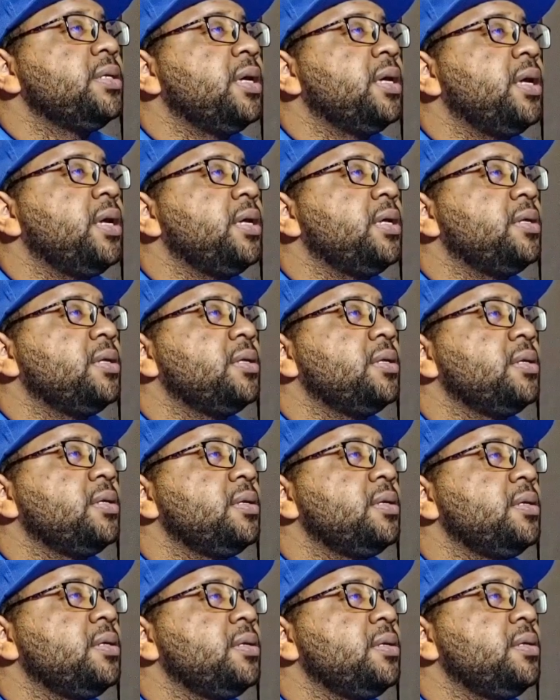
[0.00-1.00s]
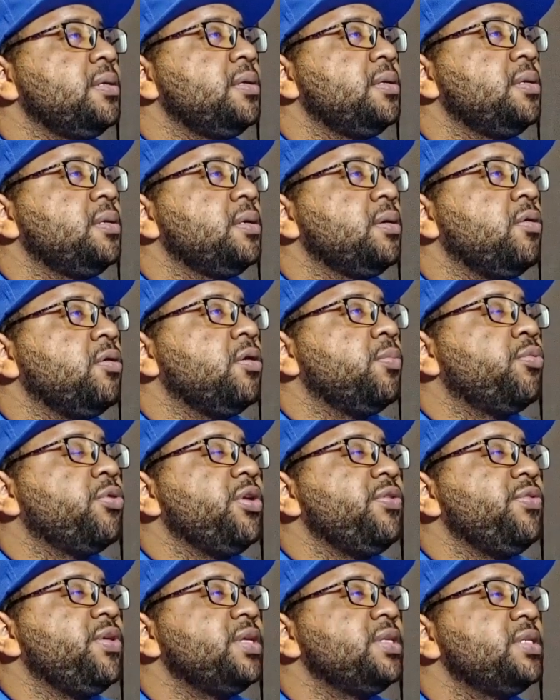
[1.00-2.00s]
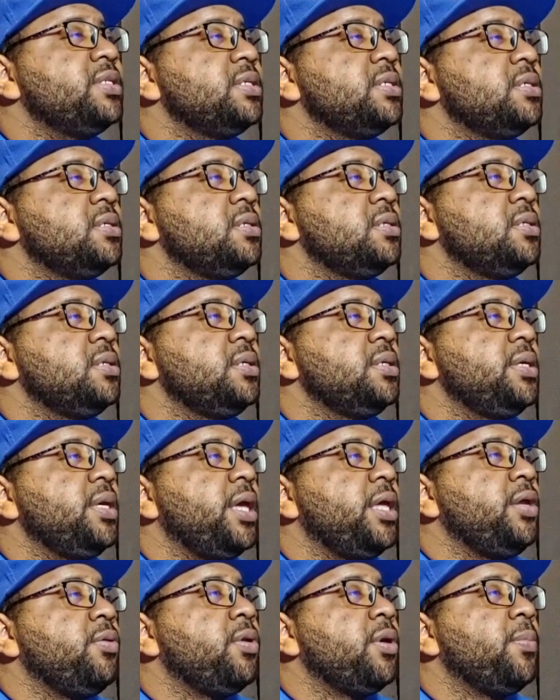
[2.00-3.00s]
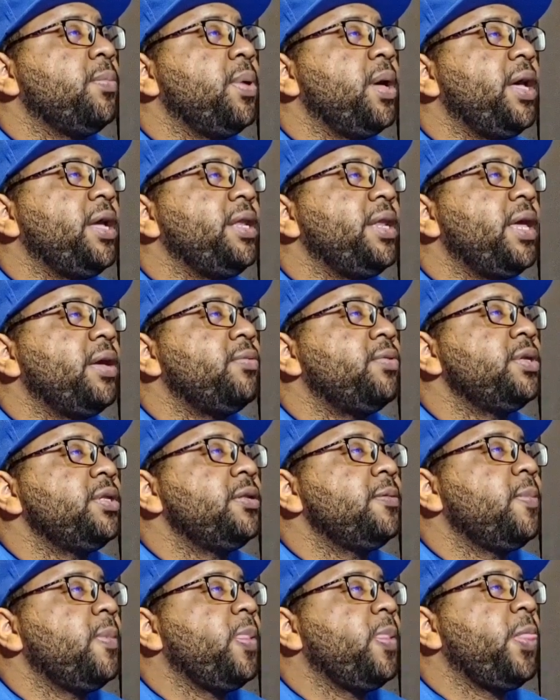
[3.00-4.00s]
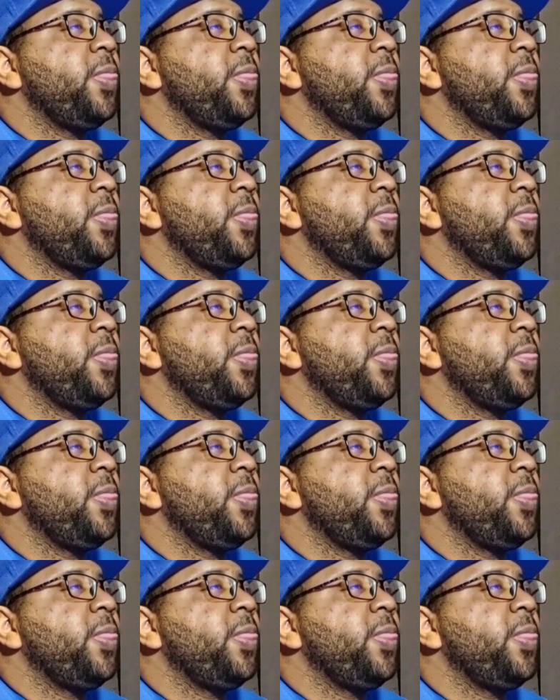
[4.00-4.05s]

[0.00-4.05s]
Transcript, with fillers: uh, go to previous, and you want to bind that one.